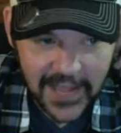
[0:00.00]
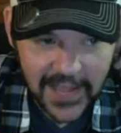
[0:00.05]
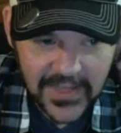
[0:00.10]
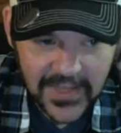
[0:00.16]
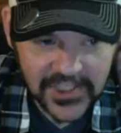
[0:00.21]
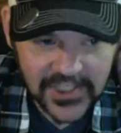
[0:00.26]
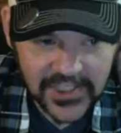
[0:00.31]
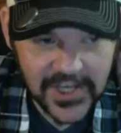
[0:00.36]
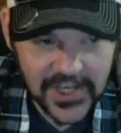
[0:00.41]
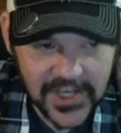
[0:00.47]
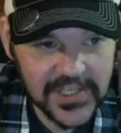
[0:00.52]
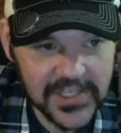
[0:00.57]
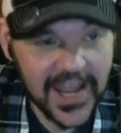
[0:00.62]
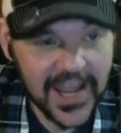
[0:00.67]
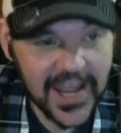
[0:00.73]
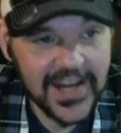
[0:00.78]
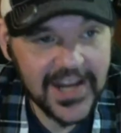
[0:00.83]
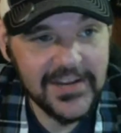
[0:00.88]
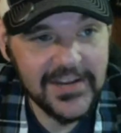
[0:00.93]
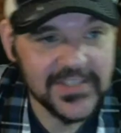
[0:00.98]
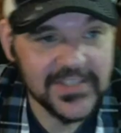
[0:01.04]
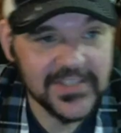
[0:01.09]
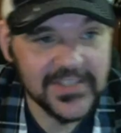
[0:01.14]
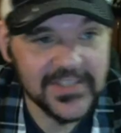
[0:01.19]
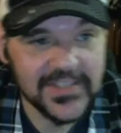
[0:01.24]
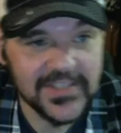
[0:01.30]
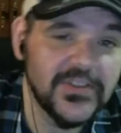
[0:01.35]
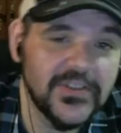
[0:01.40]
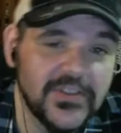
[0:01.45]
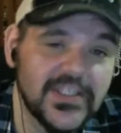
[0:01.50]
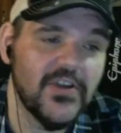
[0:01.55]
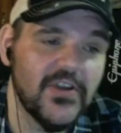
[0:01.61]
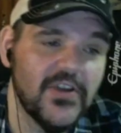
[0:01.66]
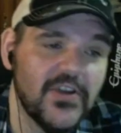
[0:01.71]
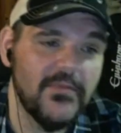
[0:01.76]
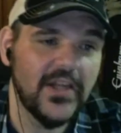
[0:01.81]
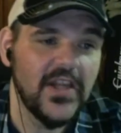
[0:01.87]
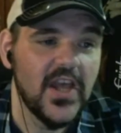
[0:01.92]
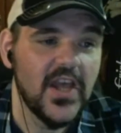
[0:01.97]
I miss Joey J? I didn't even see him post.
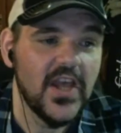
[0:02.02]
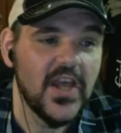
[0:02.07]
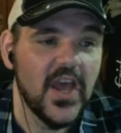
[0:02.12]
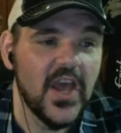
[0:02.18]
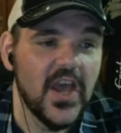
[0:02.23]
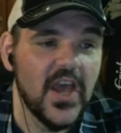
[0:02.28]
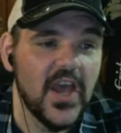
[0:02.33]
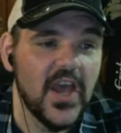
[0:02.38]
That's great, man.